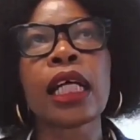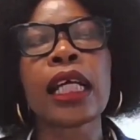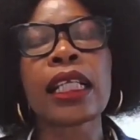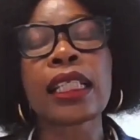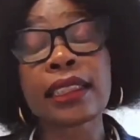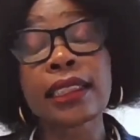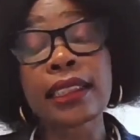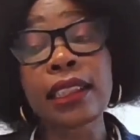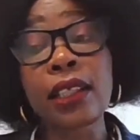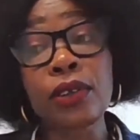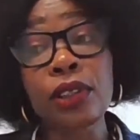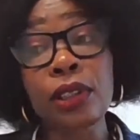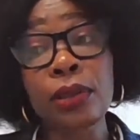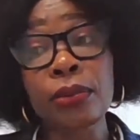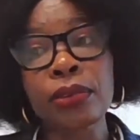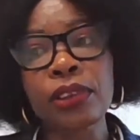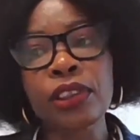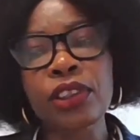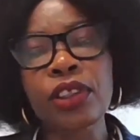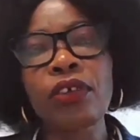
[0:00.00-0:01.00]
undersell
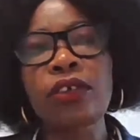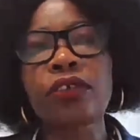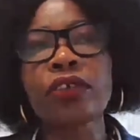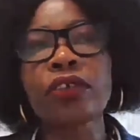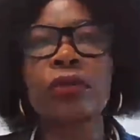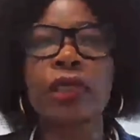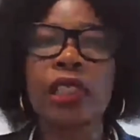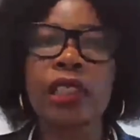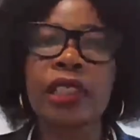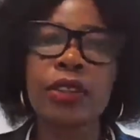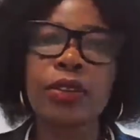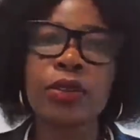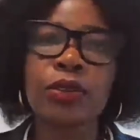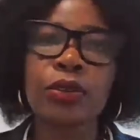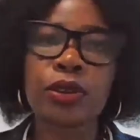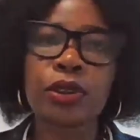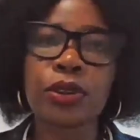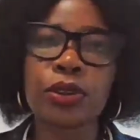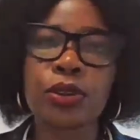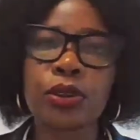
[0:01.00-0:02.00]
themselves when they
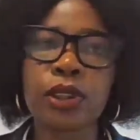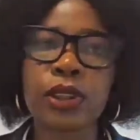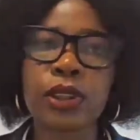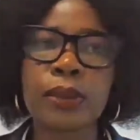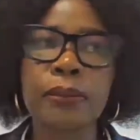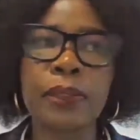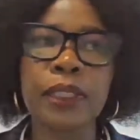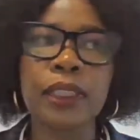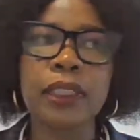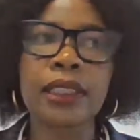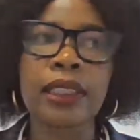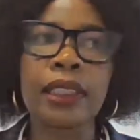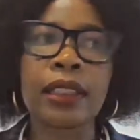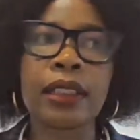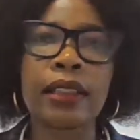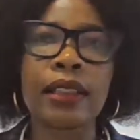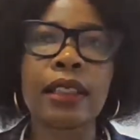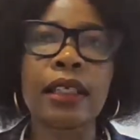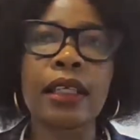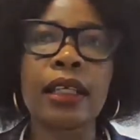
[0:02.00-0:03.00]
use those basic
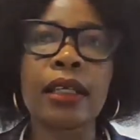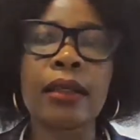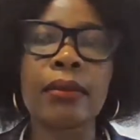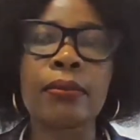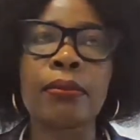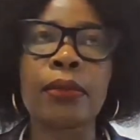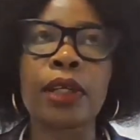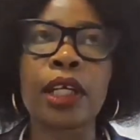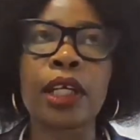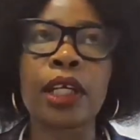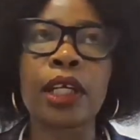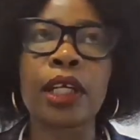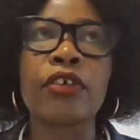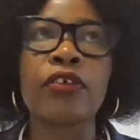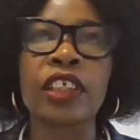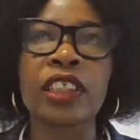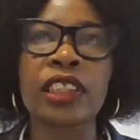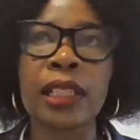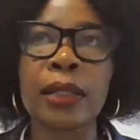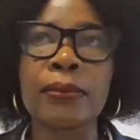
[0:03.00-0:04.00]
kind
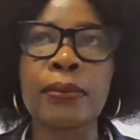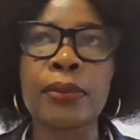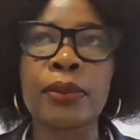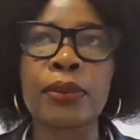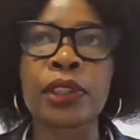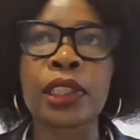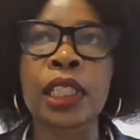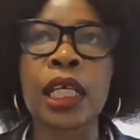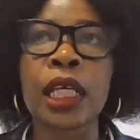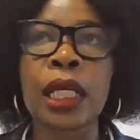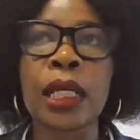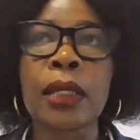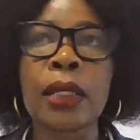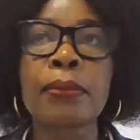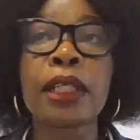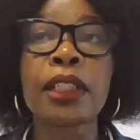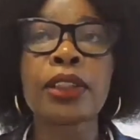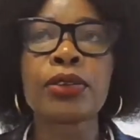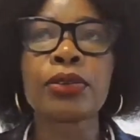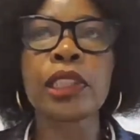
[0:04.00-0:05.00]
of examples,
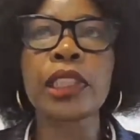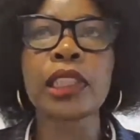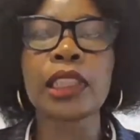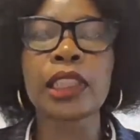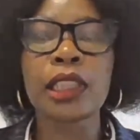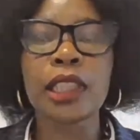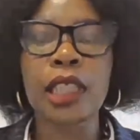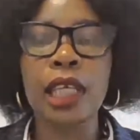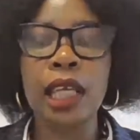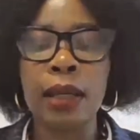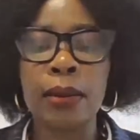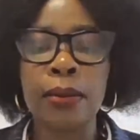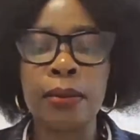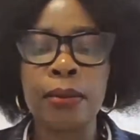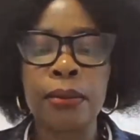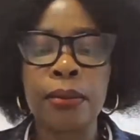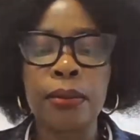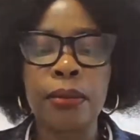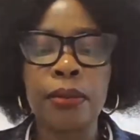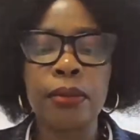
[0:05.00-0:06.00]
but really
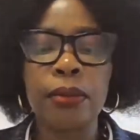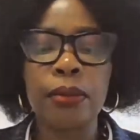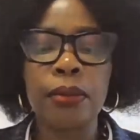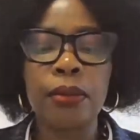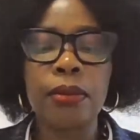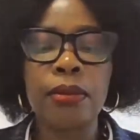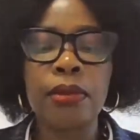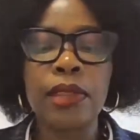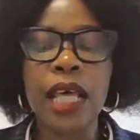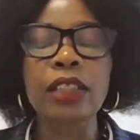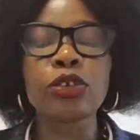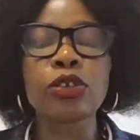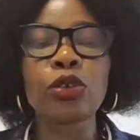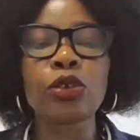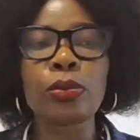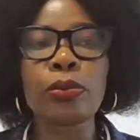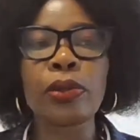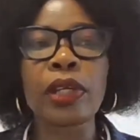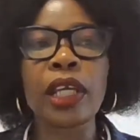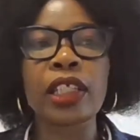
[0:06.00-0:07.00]
that
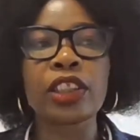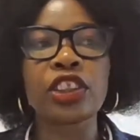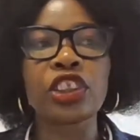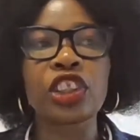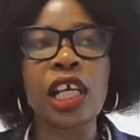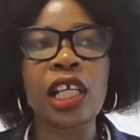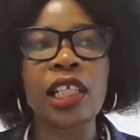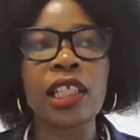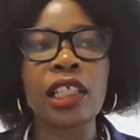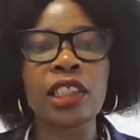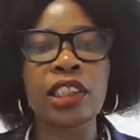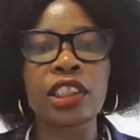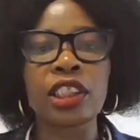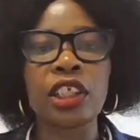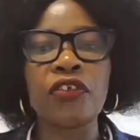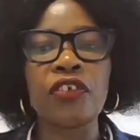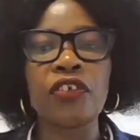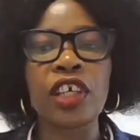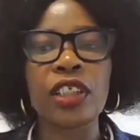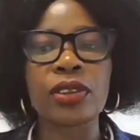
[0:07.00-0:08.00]
could be a challenge
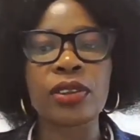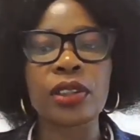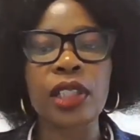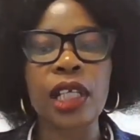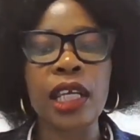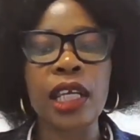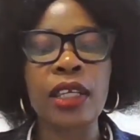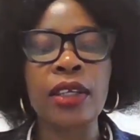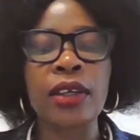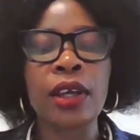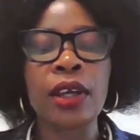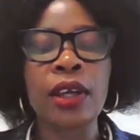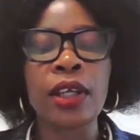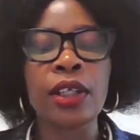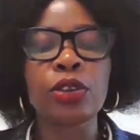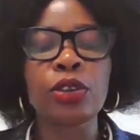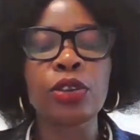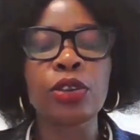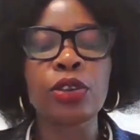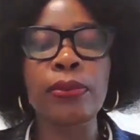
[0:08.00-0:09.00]
if you're trying
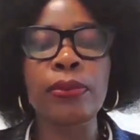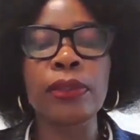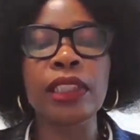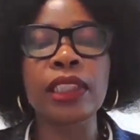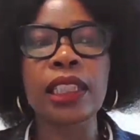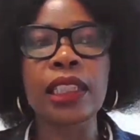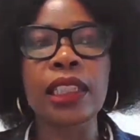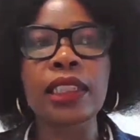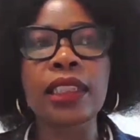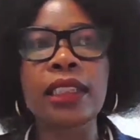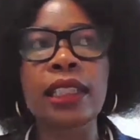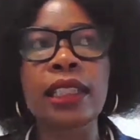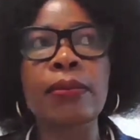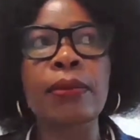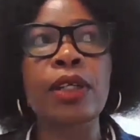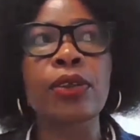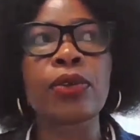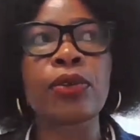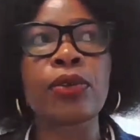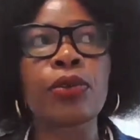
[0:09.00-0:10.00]
to imitate
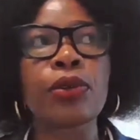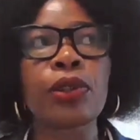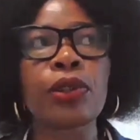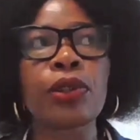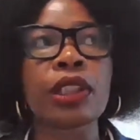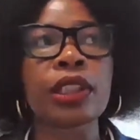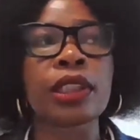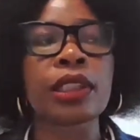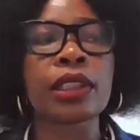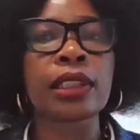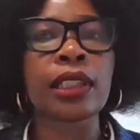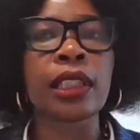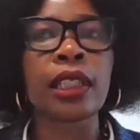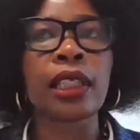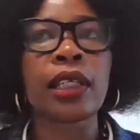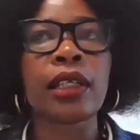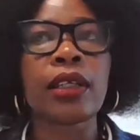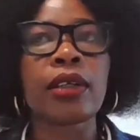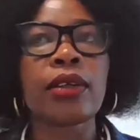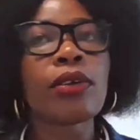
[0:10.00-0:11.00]
someone who is
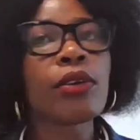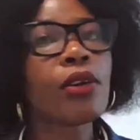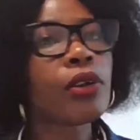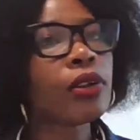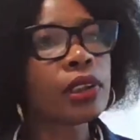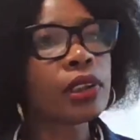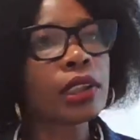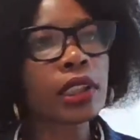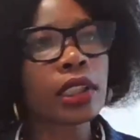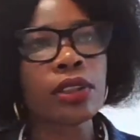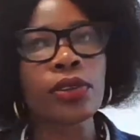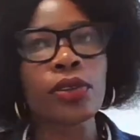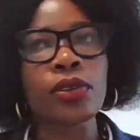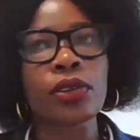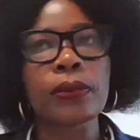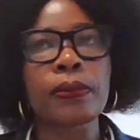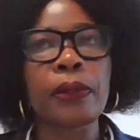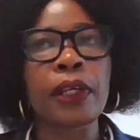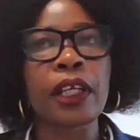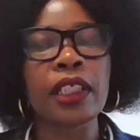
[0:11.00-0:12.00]
not in your
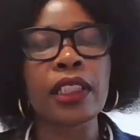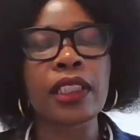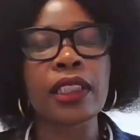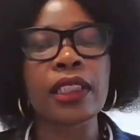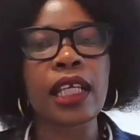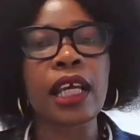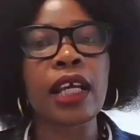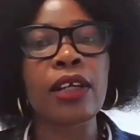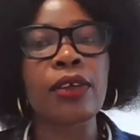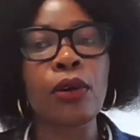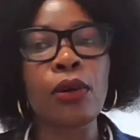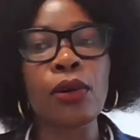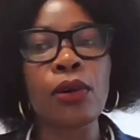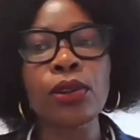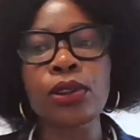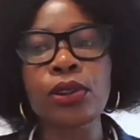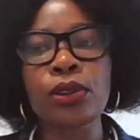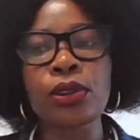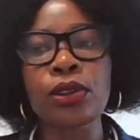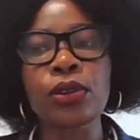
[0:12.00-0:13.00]
space. And
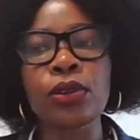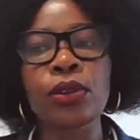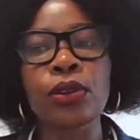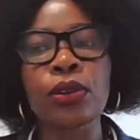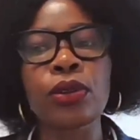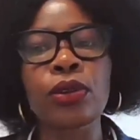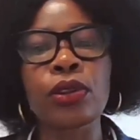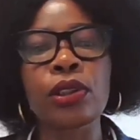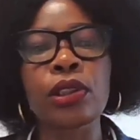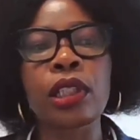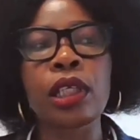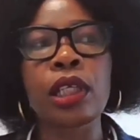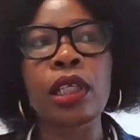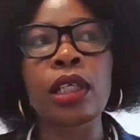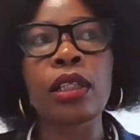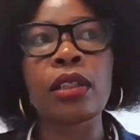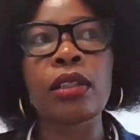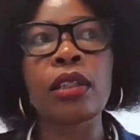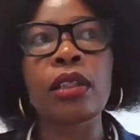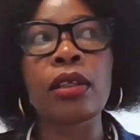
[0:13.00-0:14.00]
also,
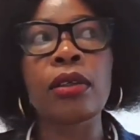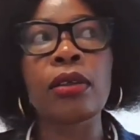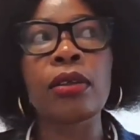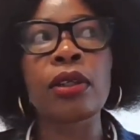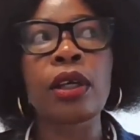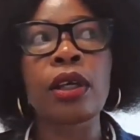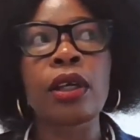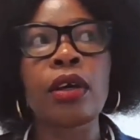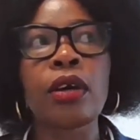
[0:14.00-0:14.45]
the